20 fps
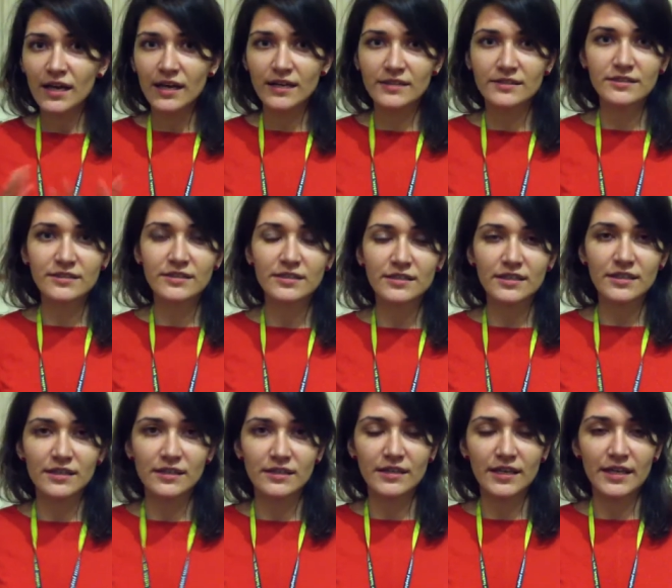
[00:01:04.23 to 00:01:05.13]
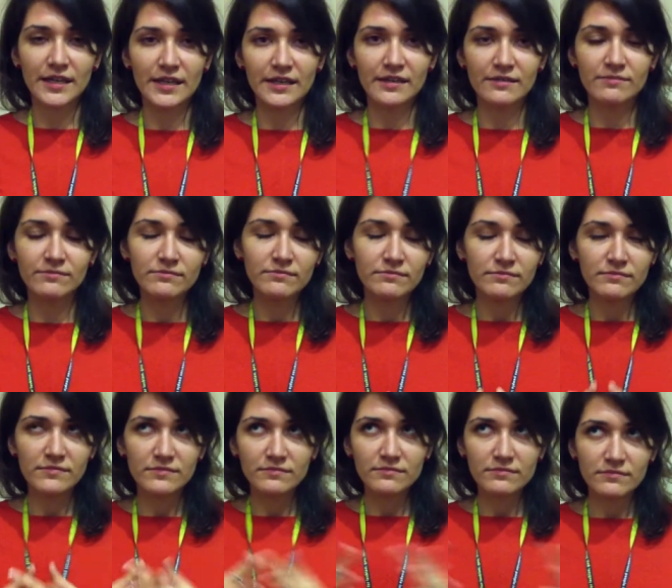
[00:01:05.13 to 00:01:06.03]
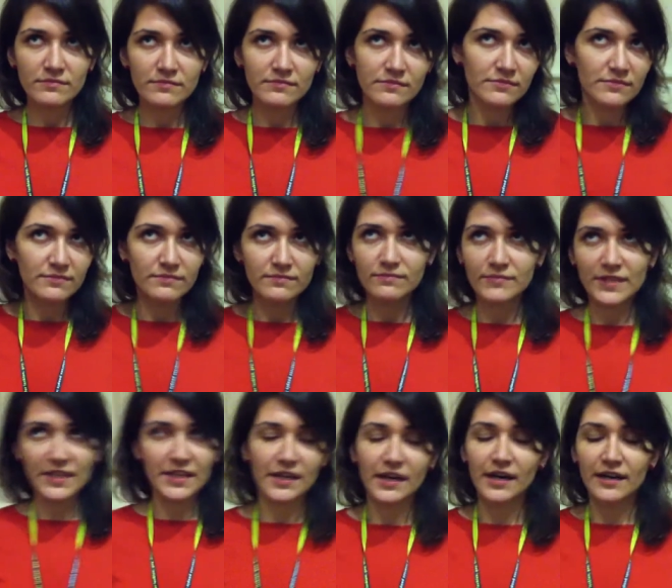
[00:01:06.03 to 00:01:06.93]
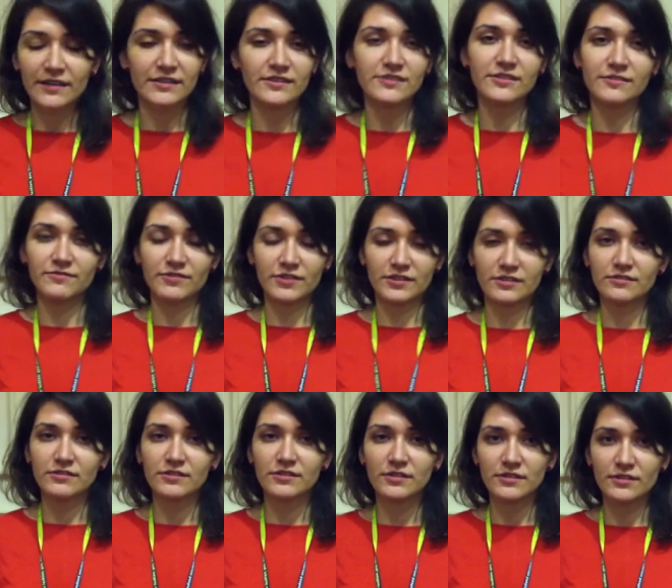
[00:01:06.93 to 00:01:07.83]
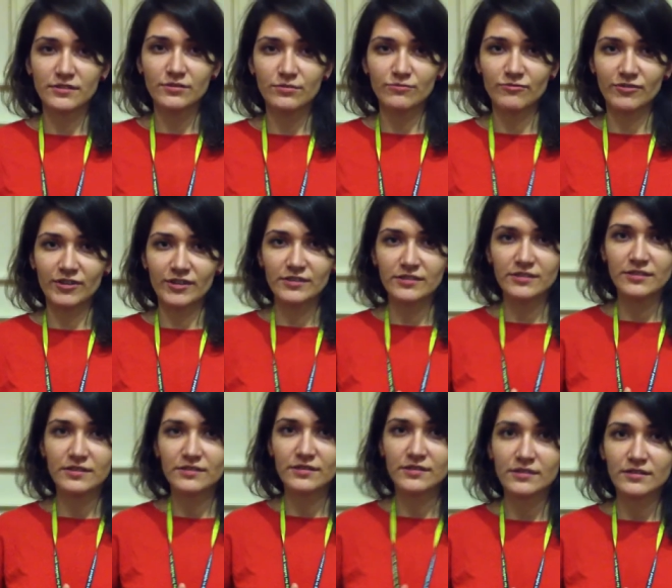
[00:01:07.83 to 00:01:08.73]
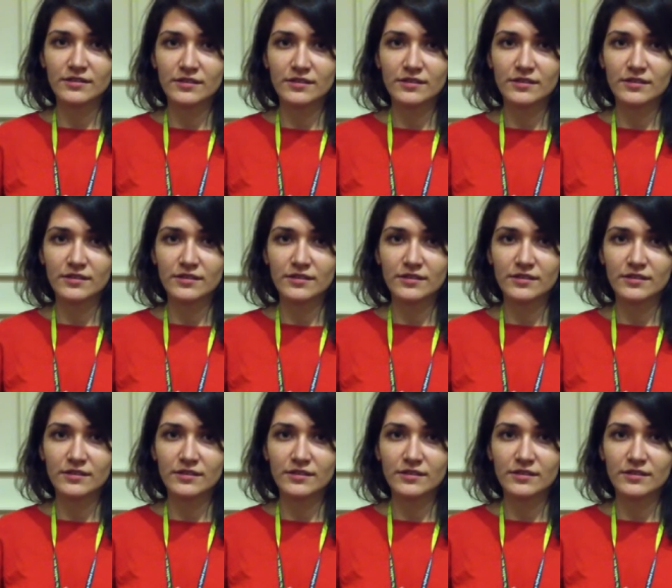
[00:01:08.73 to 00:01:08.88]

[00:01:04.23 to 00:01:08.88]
and any many other different human rights.